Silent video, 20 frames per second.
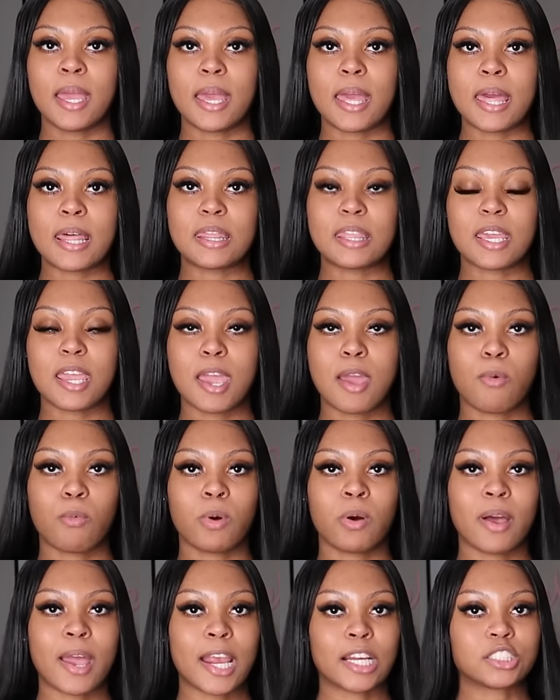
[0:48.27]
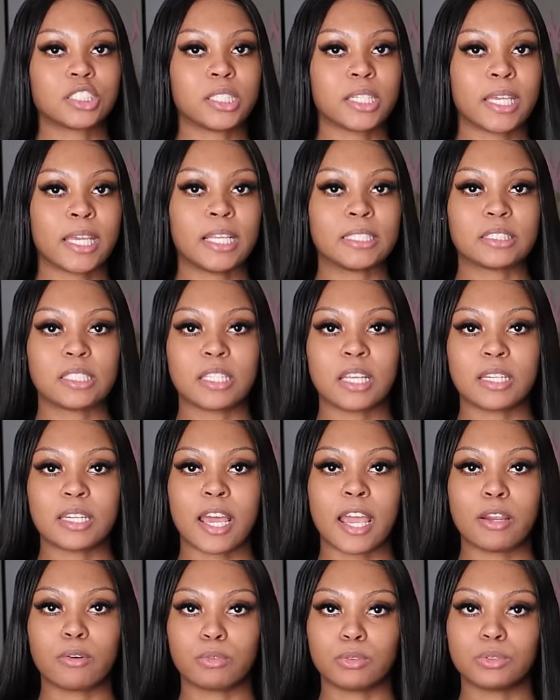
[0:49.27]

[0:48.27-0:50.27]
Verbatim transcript: and then we'll actually get into the night